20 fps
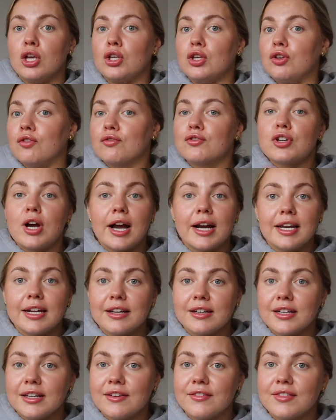you've tried
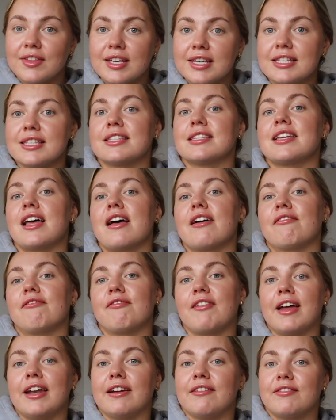any of this
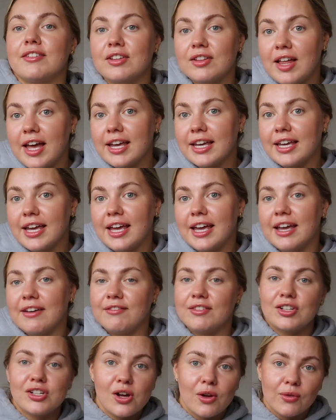stuff, and if you like it,
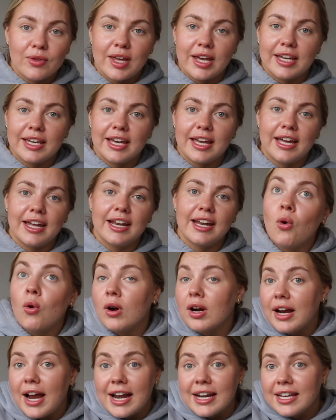if you don't like it,
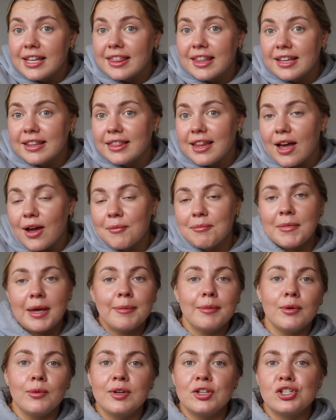or anything that
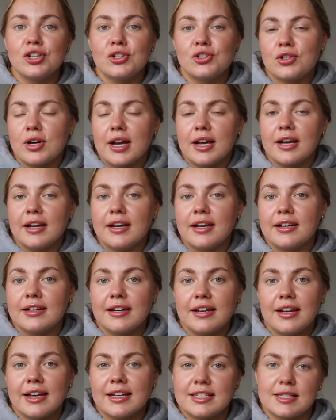maybe we should try
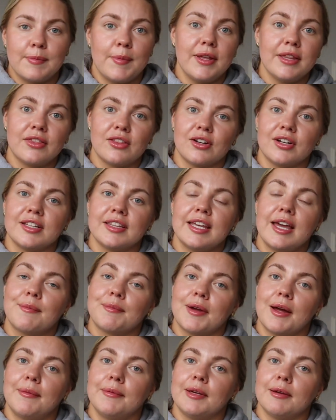next month or in the
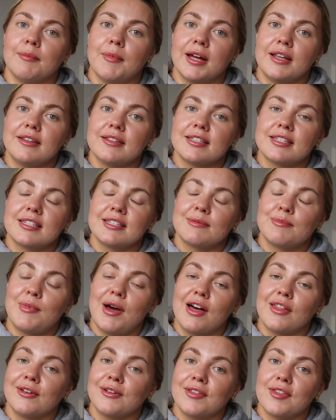upcoming months.
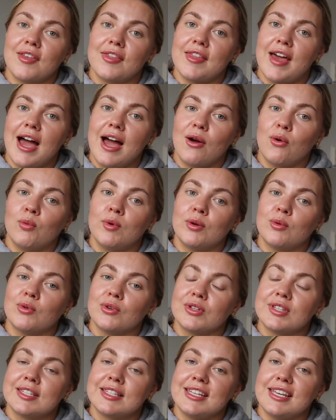But other than that, we
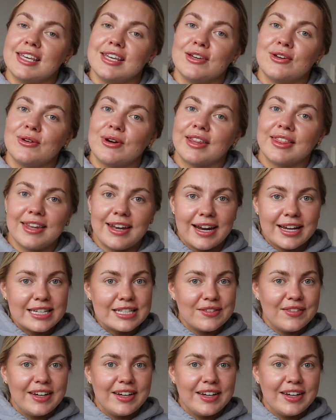will see you in the next